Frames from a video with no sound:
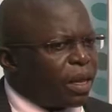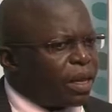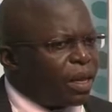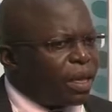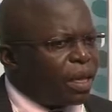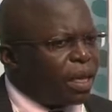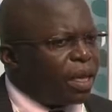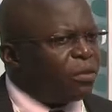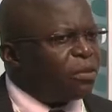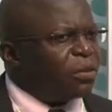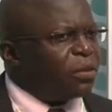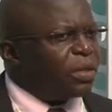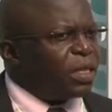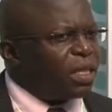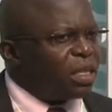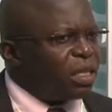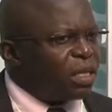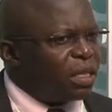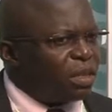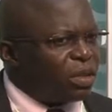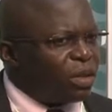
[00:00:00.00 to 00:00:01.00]
if it
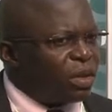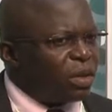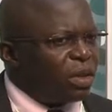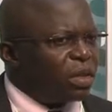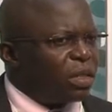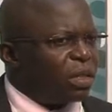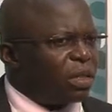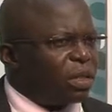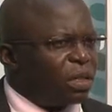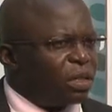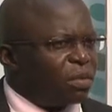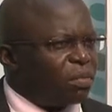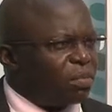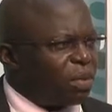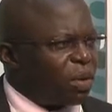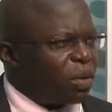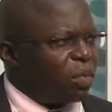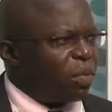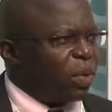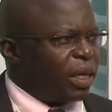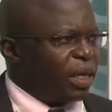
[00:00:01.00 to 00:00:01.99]
is not
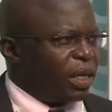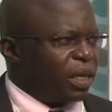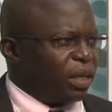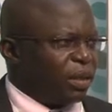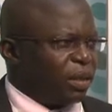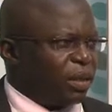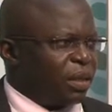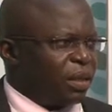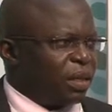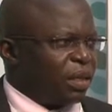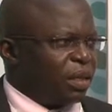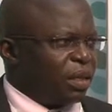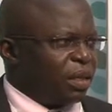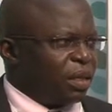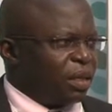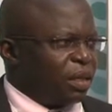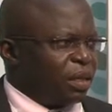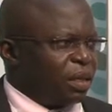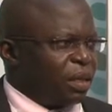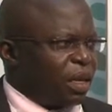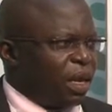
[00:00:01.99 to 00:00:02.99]
properly
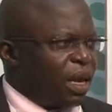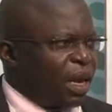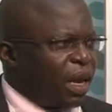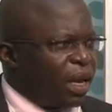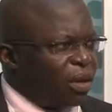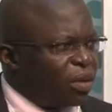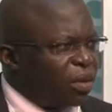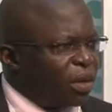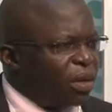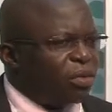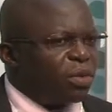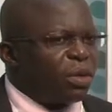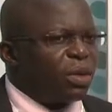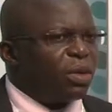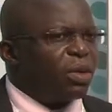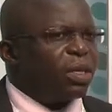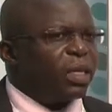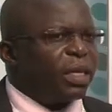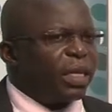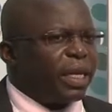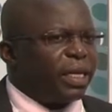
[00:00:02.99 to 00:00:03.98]
handled, if we
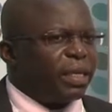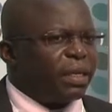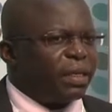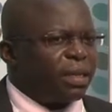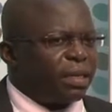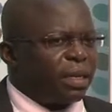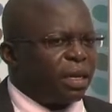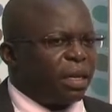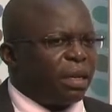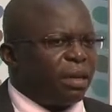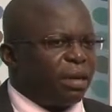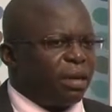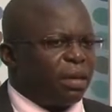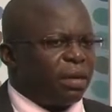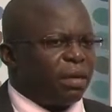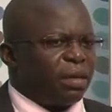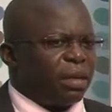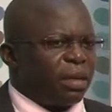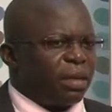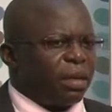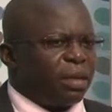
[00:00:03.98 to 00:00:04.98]
don't get
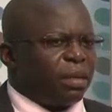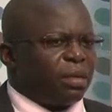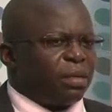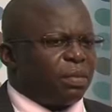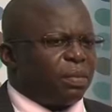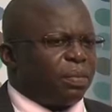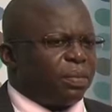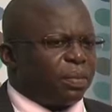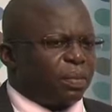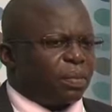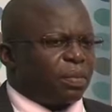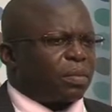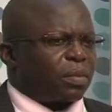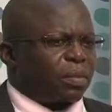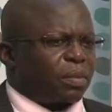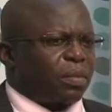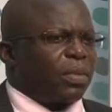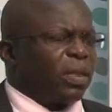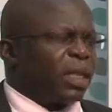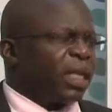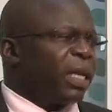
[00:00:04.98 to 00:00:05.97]
a
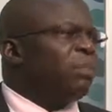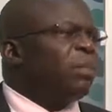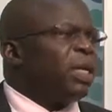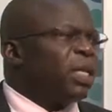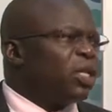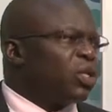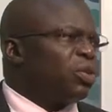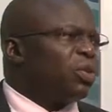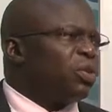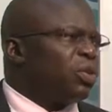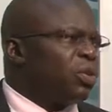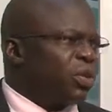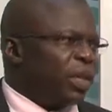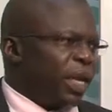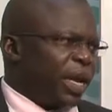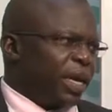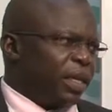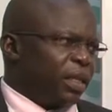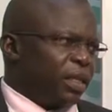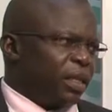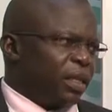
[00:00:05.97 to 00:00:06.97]
means to do
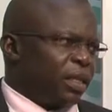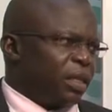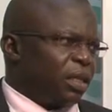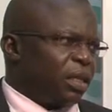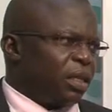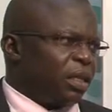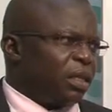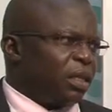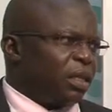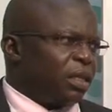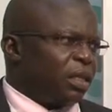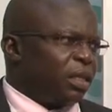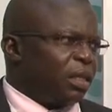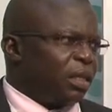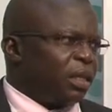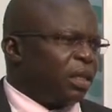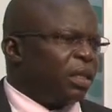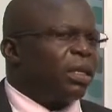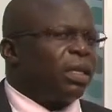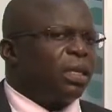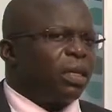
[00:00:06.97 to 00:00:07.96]
that,
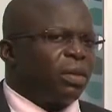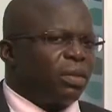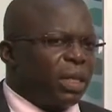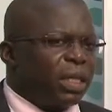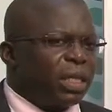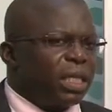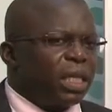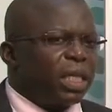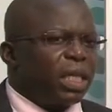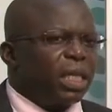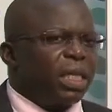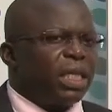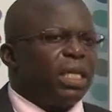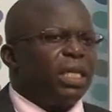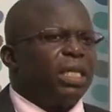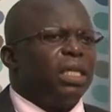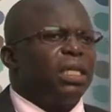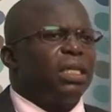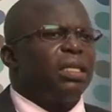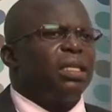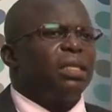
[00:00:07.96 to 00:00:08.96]

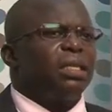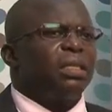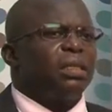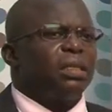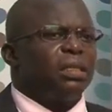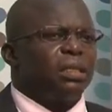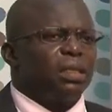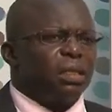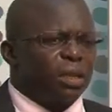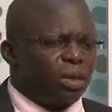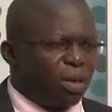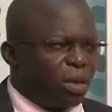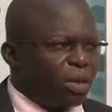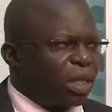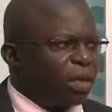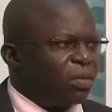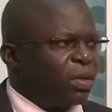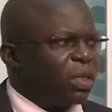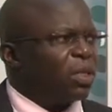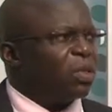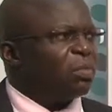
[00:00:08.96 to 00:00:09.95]
increasingly
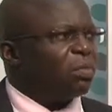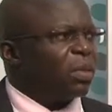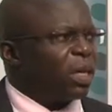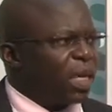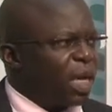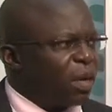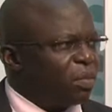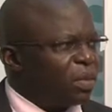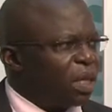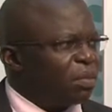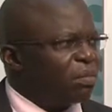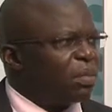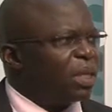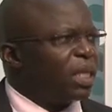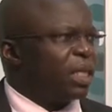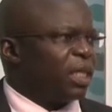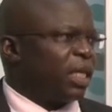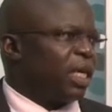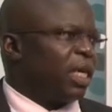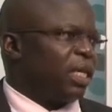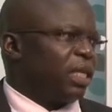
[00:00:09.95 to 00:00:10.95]
conservation becomes a
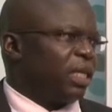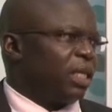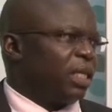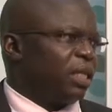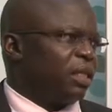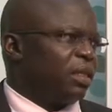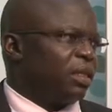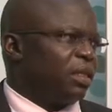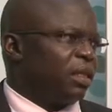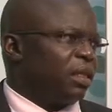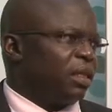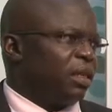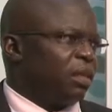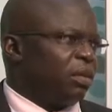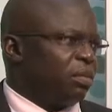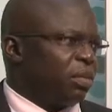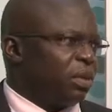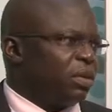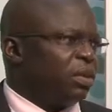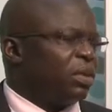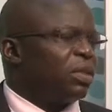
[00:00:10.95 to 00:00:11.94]
big challenge,
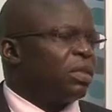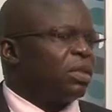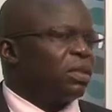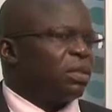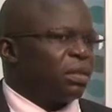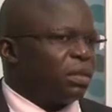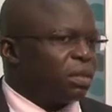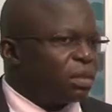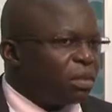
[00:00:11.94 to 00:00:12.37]
because